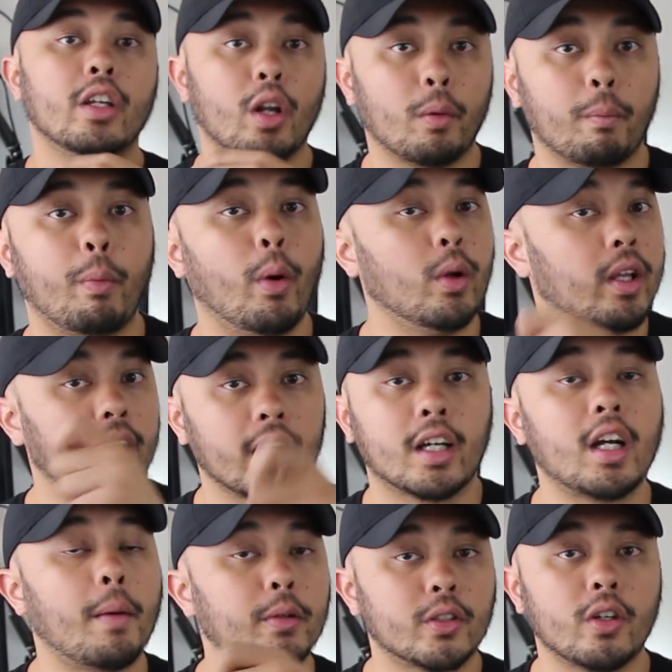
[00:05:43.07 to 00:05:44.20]
you know, pulling a
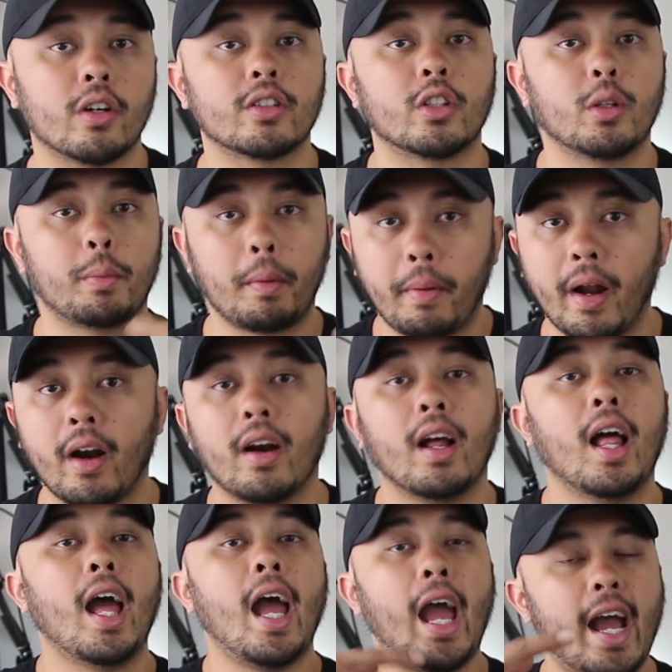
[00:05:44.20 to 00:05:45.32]
couple songs into prepare
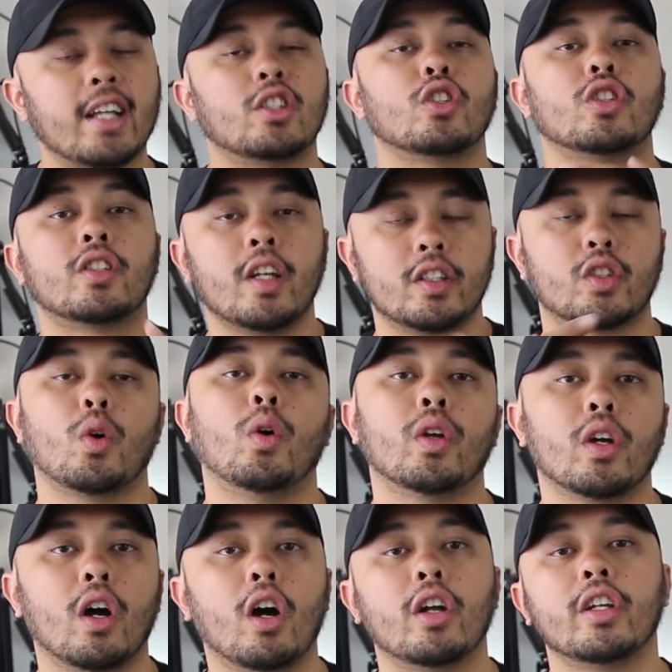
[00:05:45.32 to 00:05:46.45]
as your set's
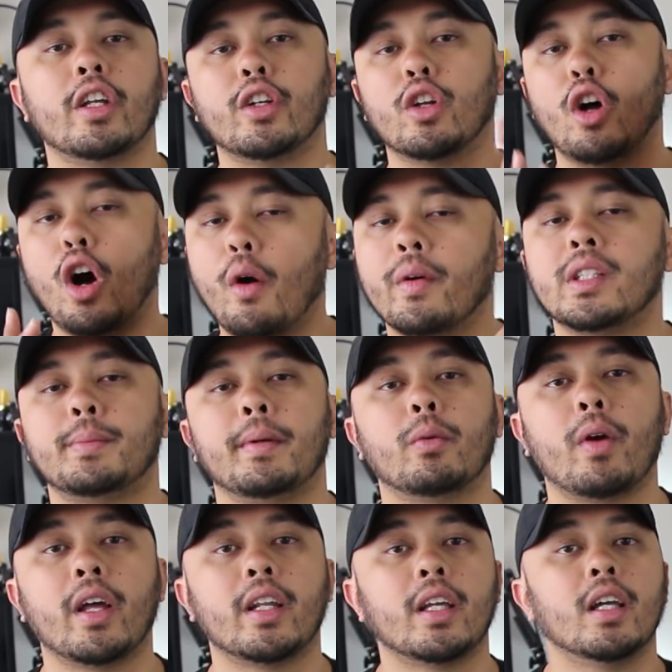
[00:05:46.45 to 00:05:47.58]
going on, and you'll always be
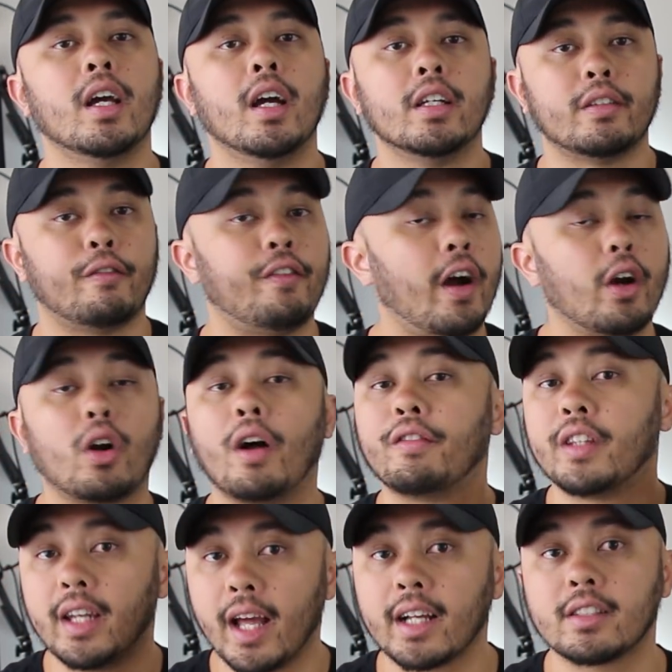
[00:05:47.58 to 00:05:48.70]
ready to fire off
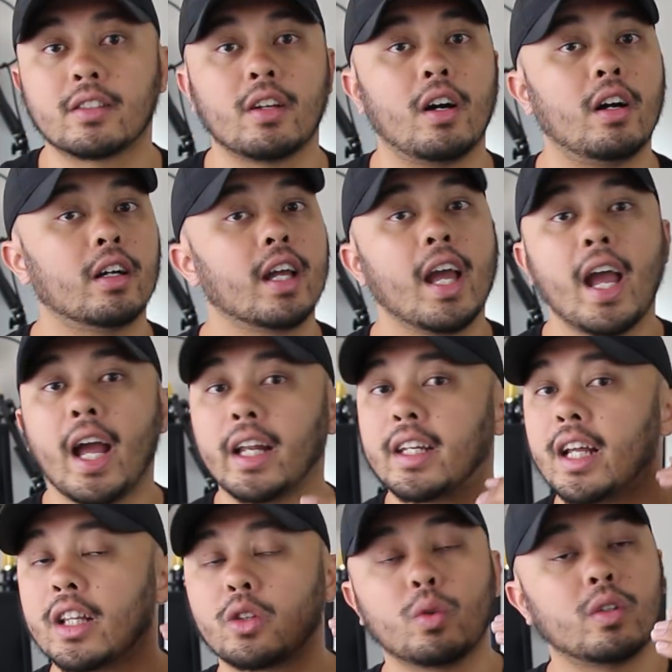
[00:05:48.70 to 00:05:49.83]
the next song and
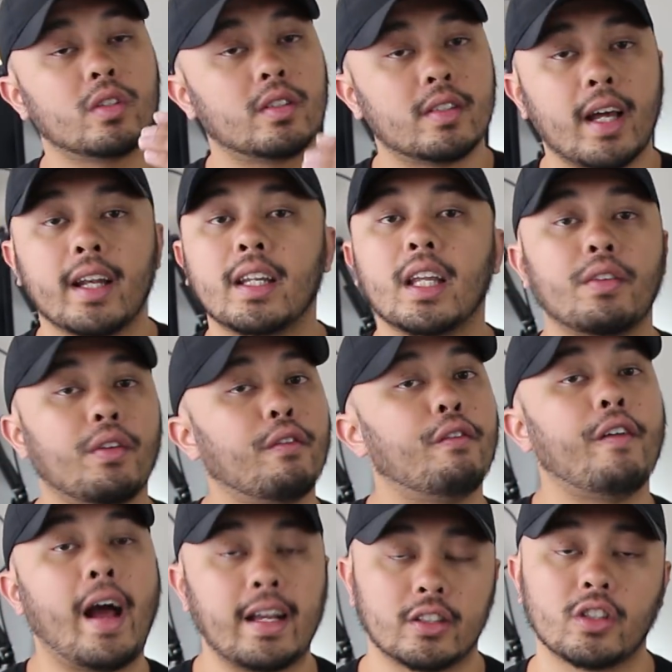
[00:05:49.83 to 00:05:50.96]
get through the set even
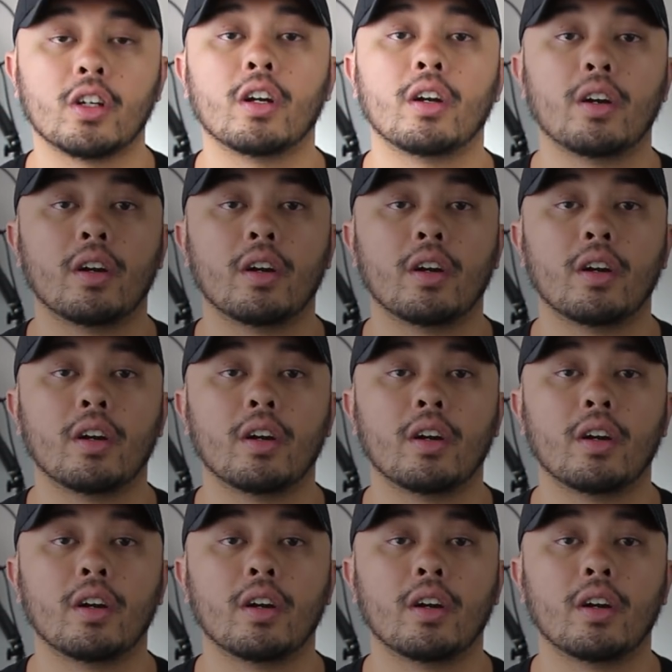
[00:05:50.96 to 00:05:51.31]
faster.